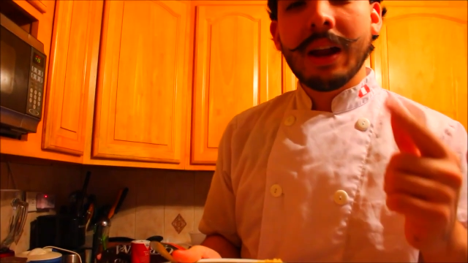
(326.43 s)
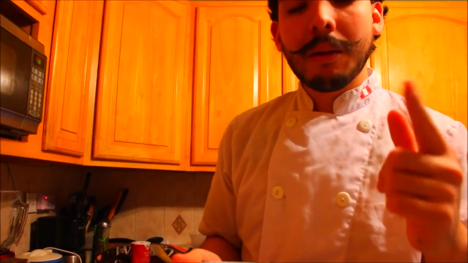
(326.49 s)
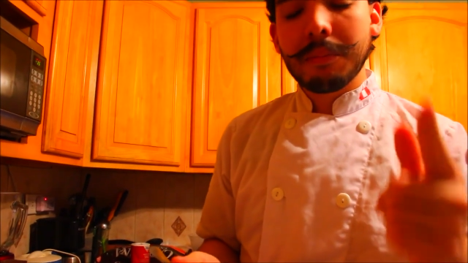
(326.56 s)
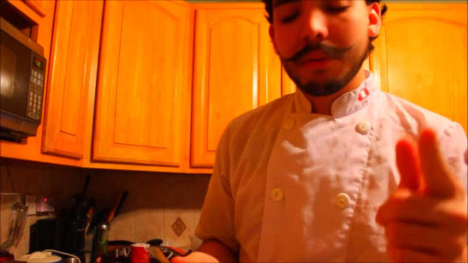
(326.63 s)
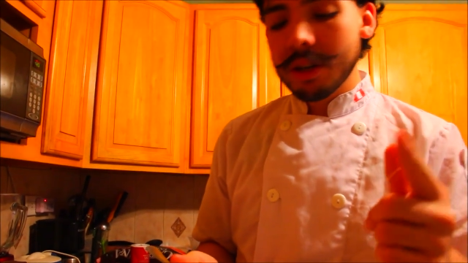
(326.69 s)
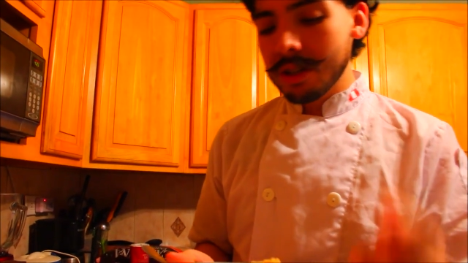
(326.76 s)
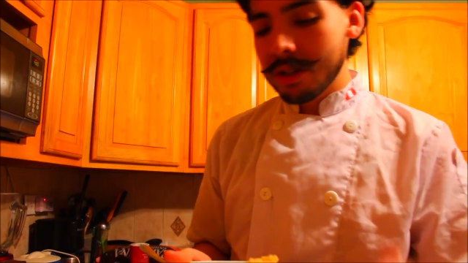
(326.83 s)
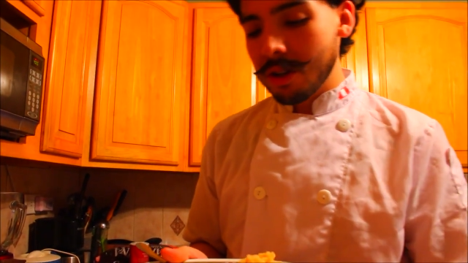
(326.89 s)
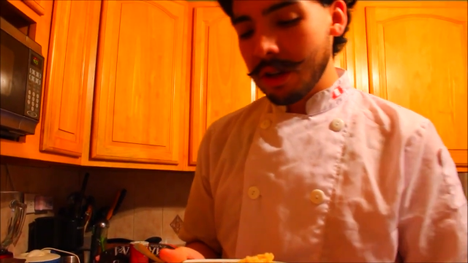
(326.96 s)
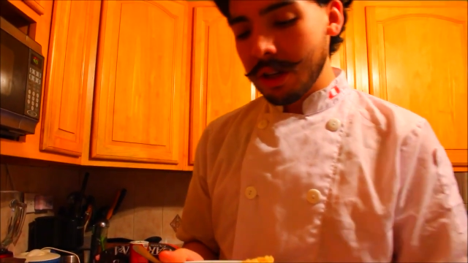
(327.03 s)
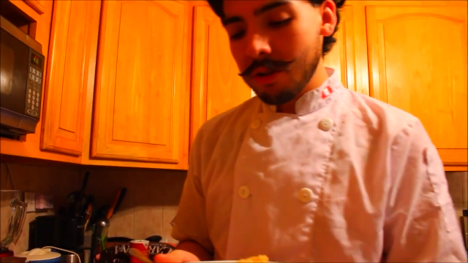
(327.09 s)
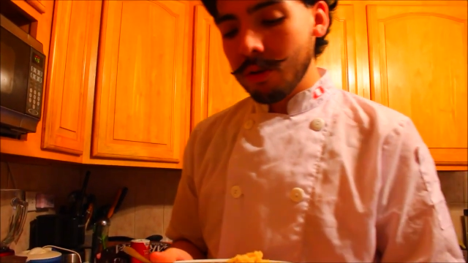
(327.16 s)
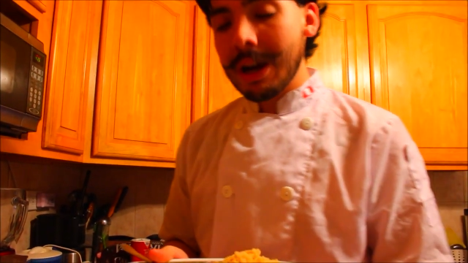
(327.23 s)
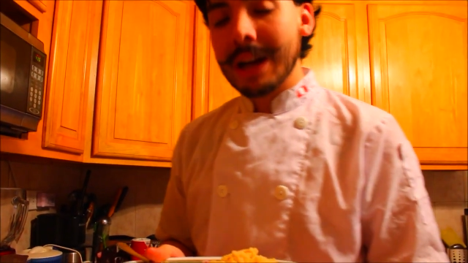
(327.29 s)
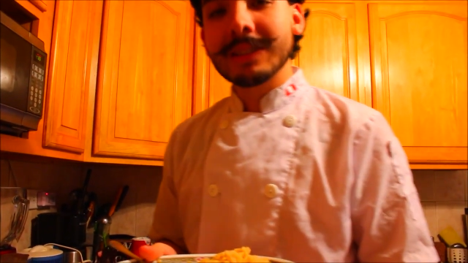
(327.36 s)
And I'm pretty sure
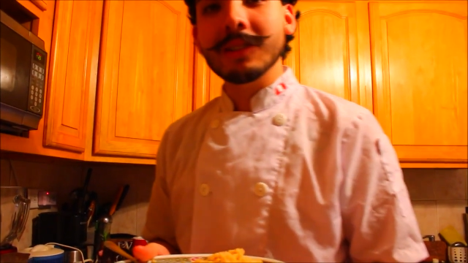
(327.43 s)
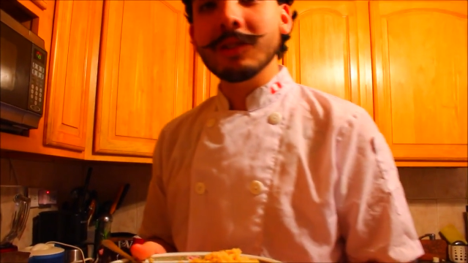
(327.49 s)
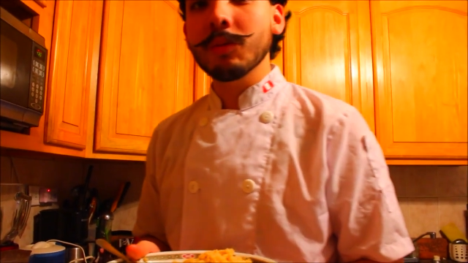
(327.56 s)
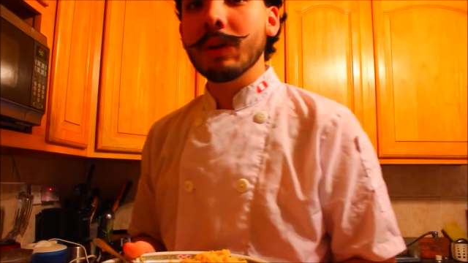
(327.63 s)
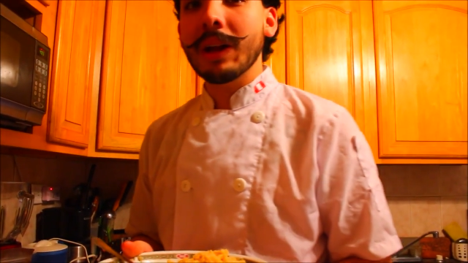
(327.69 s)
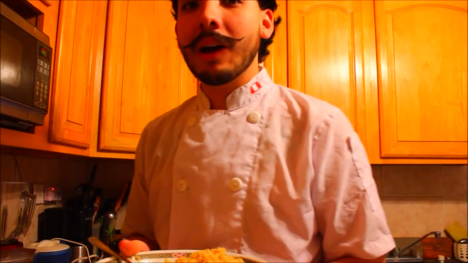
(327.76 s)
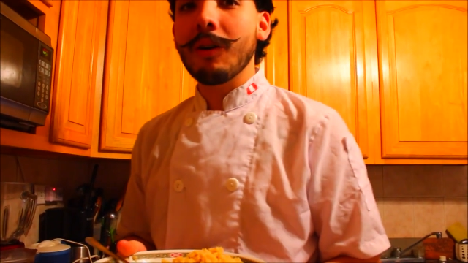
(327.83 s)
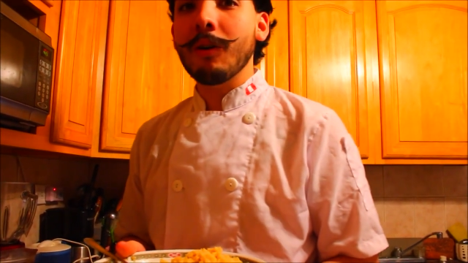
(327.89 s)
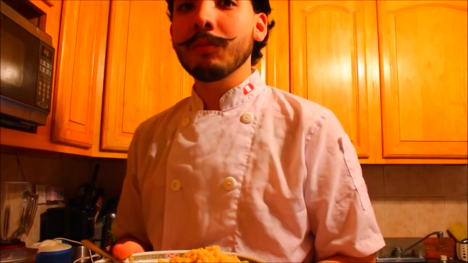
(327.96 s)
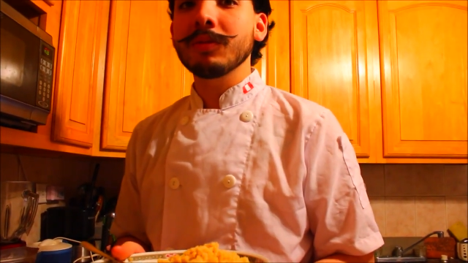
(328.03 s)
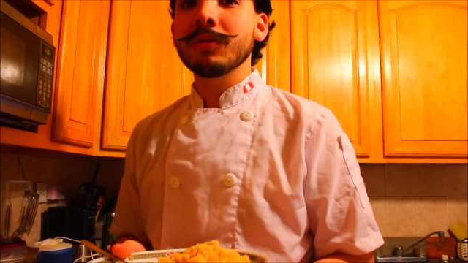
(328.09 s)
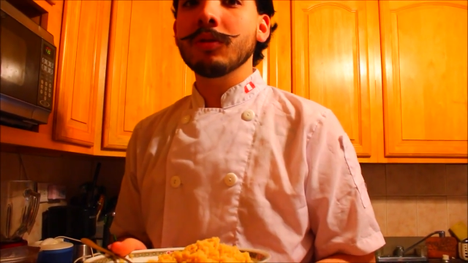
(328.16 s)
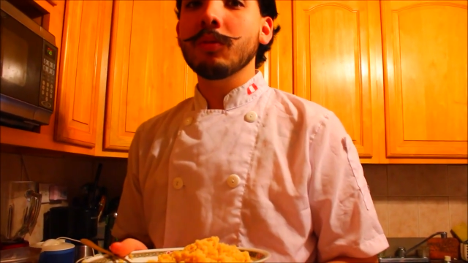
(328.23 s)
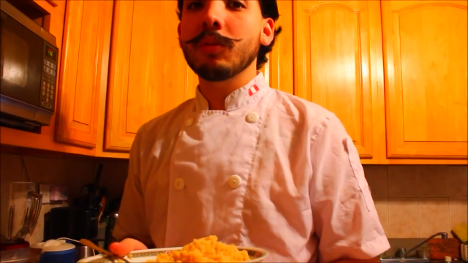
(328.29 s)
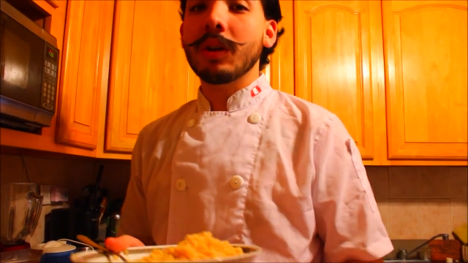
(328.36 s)
that you guys can do it at
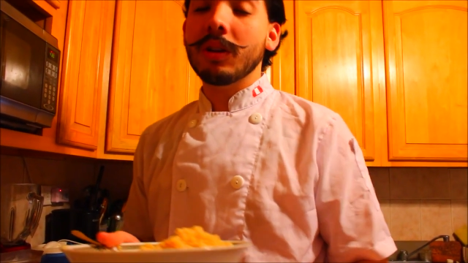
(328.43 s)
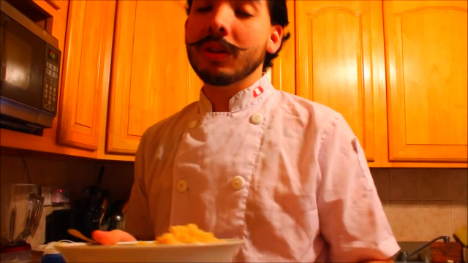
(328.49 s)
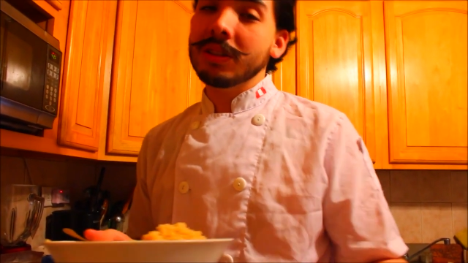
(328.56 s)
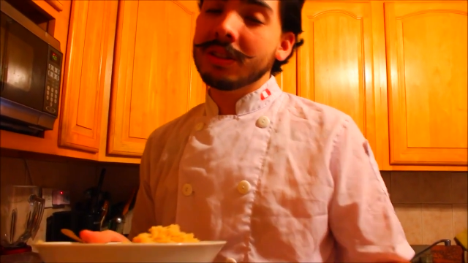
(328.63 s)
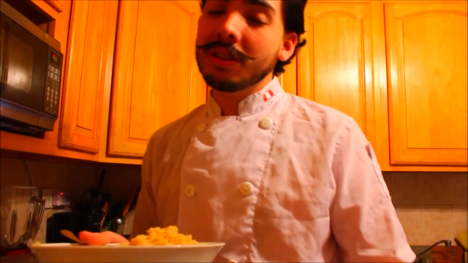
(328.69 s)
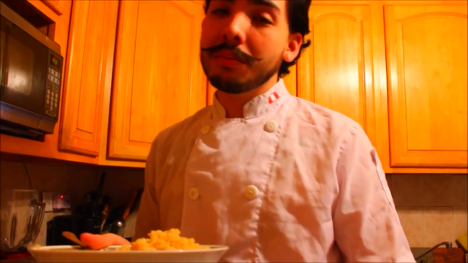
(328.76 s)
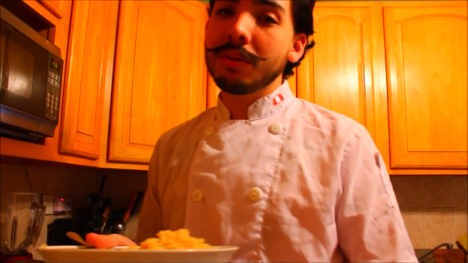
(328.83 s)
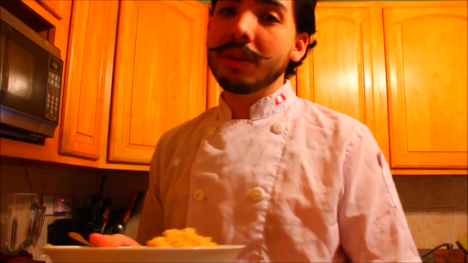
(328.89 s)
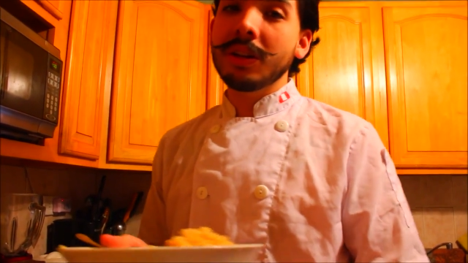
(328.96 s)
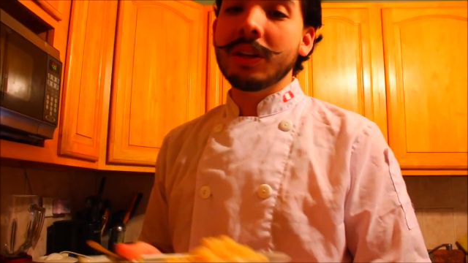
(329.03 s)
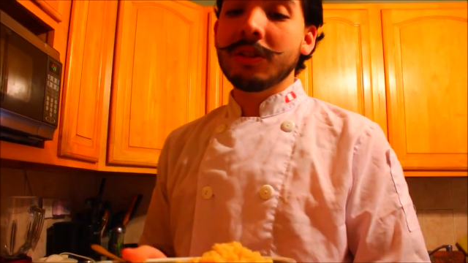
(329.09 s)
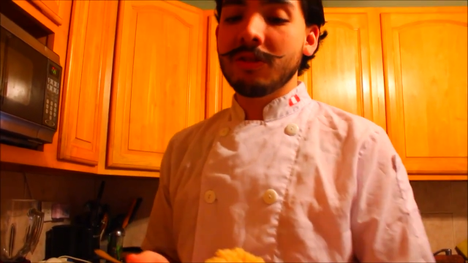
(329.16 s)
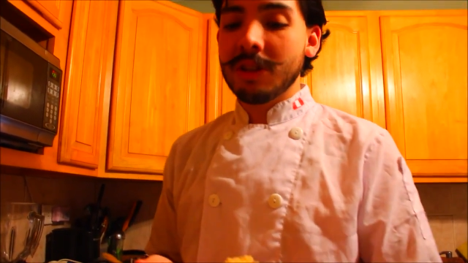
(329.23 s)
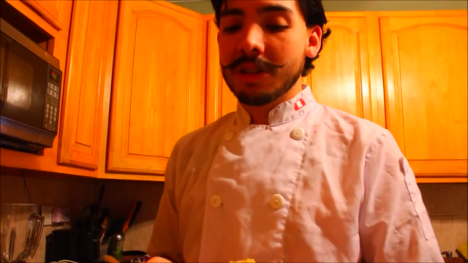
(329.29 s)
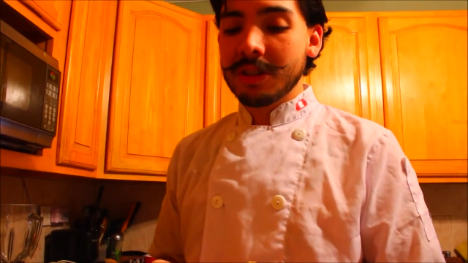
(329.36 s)
home too with all these simple
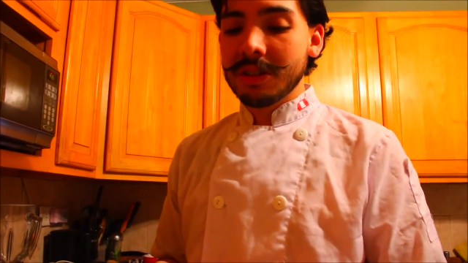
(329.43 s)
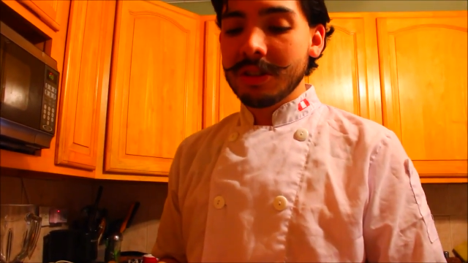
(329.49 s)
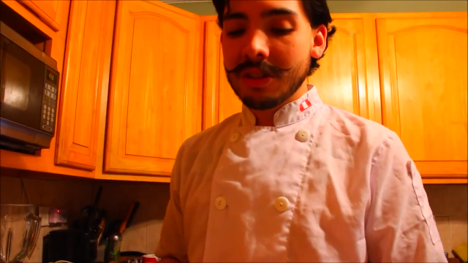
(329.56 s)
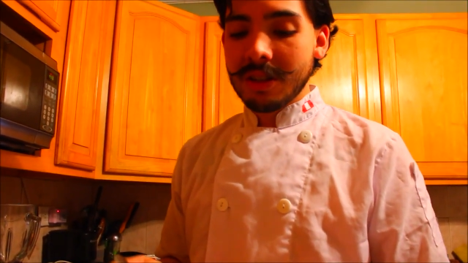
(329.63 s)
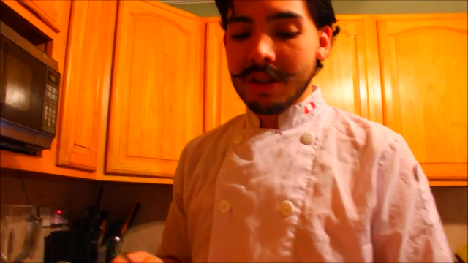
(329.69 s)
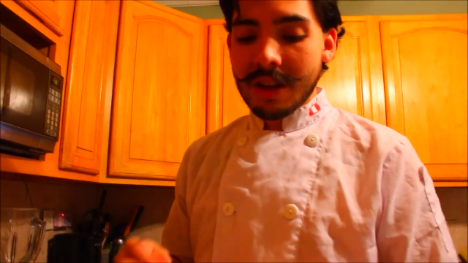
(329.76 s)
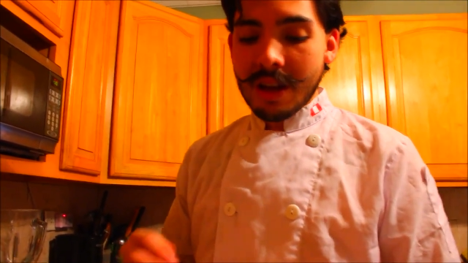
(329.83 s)
instructions.